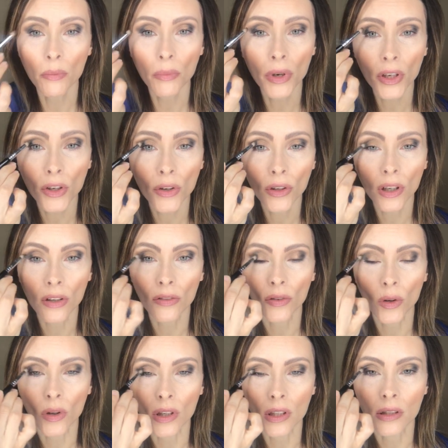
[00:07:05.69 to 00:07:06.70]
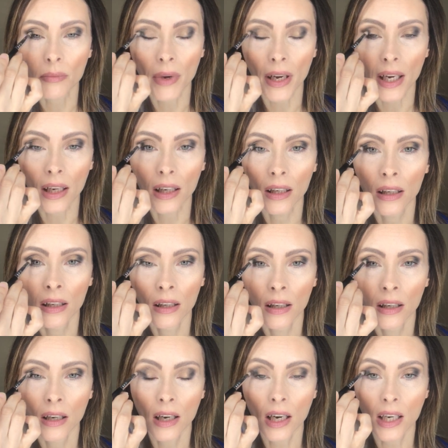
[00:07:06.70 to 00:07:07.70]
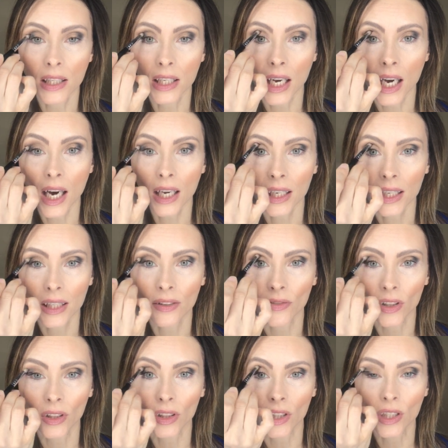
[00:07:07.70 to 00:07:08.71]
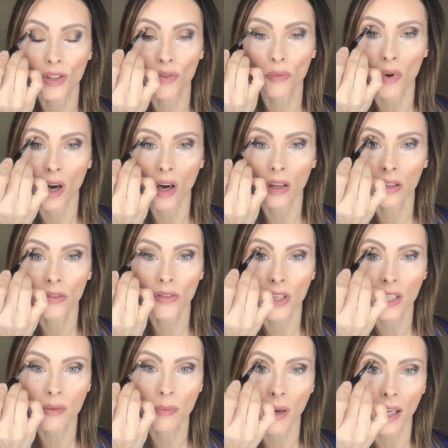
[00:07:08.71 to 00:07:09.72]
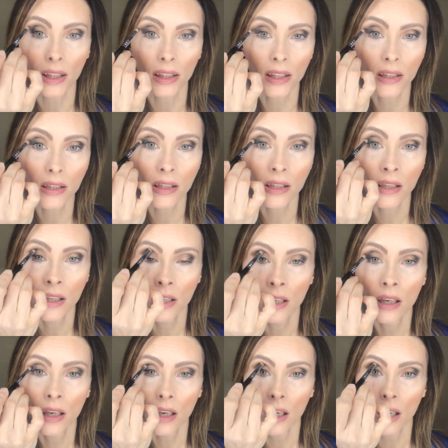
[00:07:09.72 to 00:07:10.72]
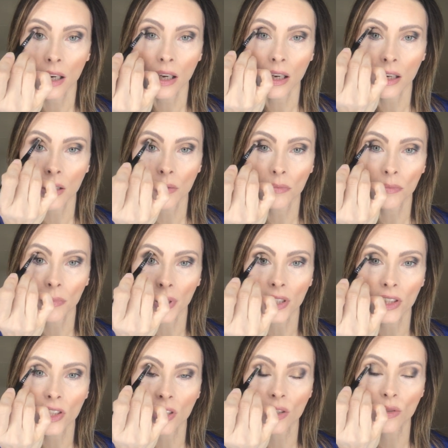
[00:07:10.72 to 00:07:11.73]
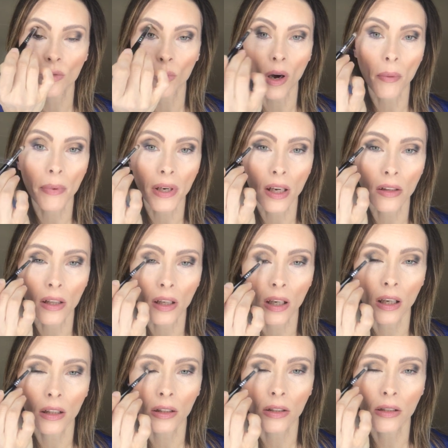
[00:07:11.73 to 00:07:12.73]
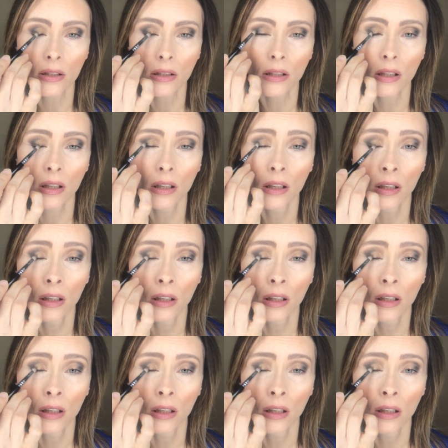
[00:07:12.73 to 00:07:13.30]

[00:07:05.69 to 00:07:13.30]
But you can of course make a ton of different looks from all of these palettes by just swapping out the colors